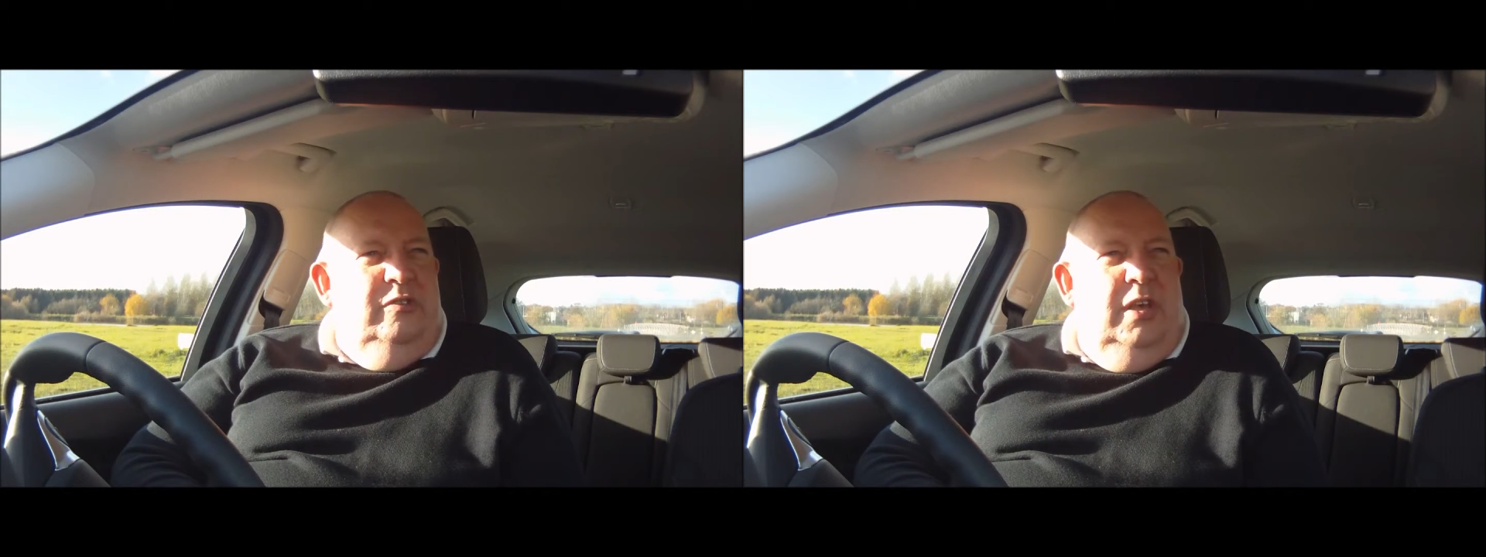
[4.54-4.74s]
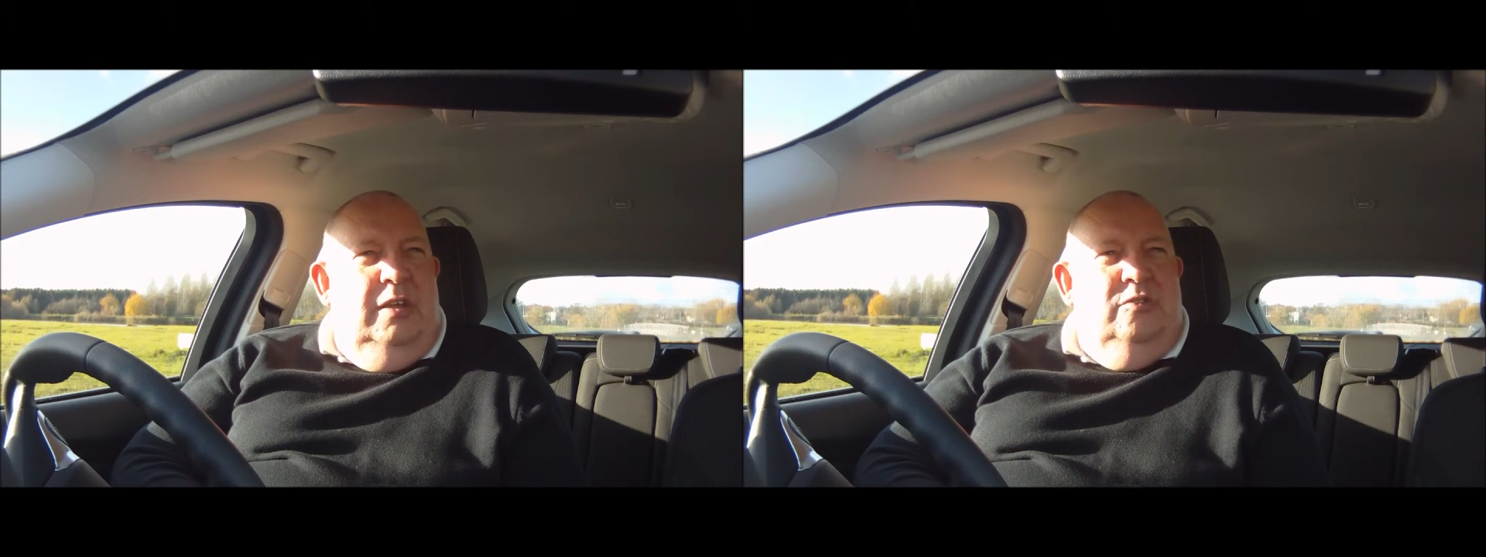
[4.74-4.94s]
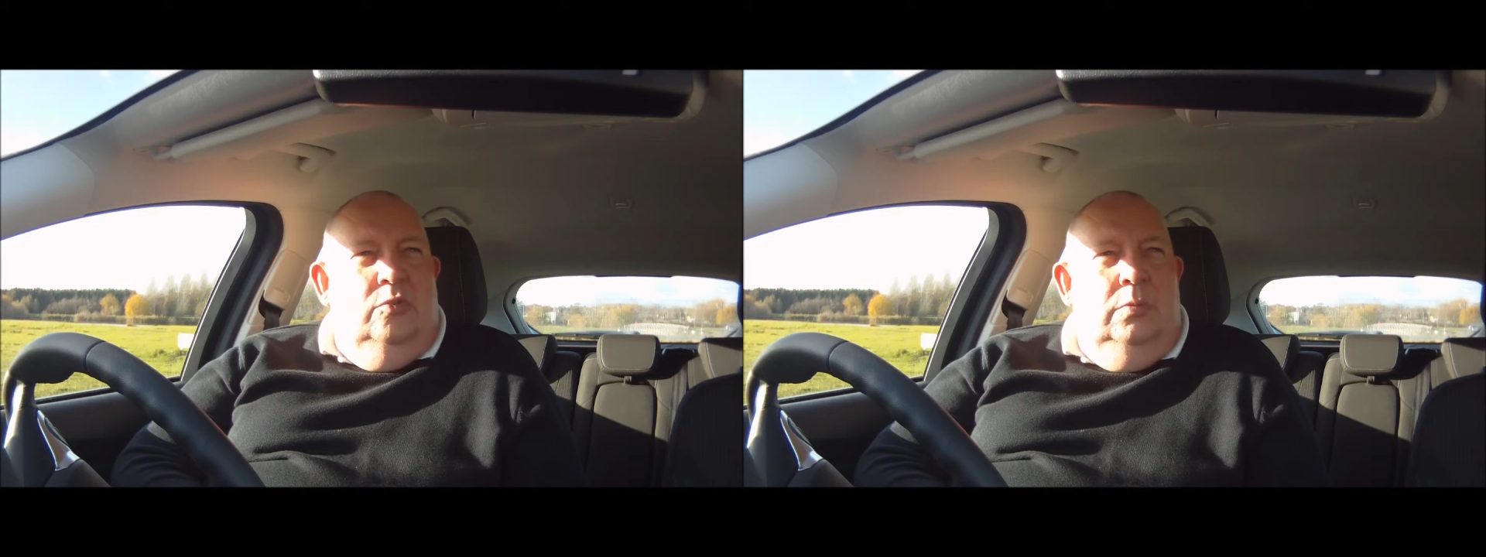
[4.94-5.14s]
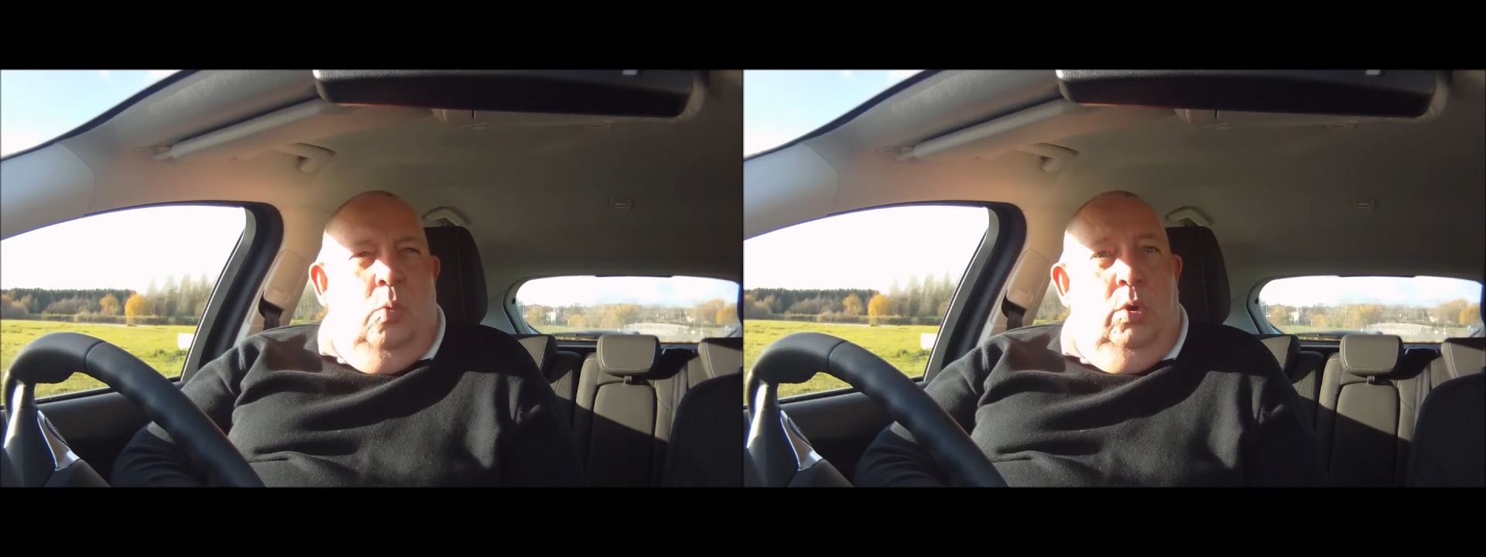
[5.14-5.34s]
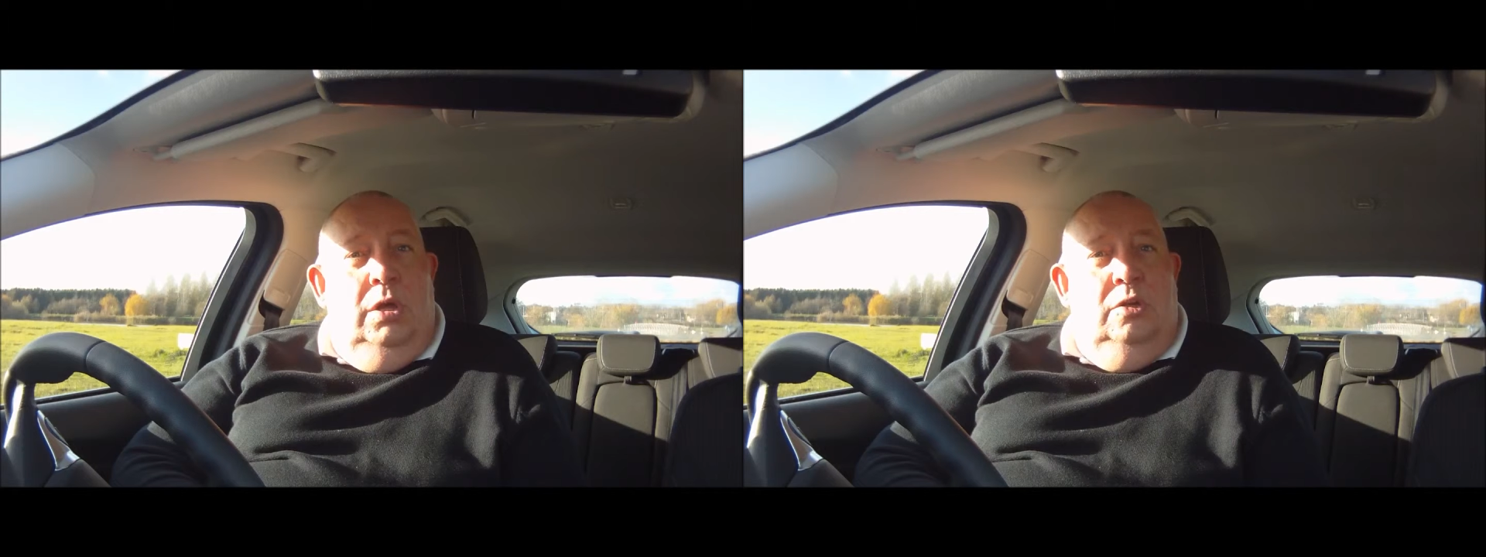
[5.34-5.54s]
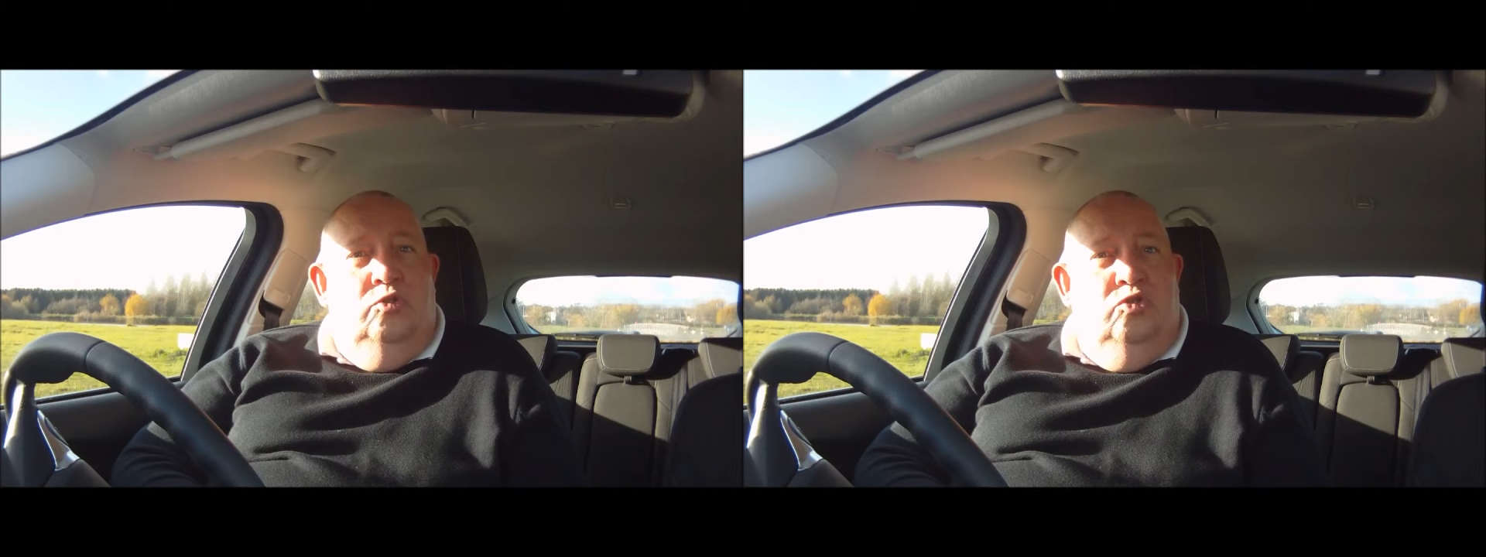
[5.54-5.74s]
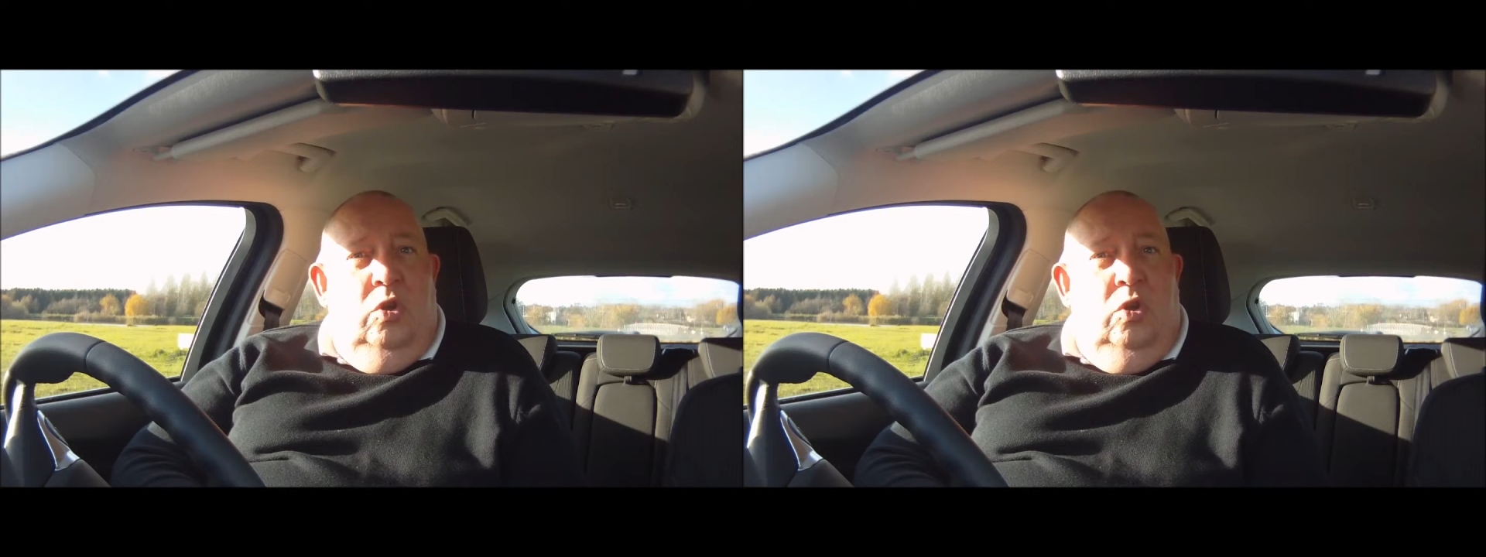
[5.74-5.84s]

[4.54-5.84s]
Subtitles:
at the title, Words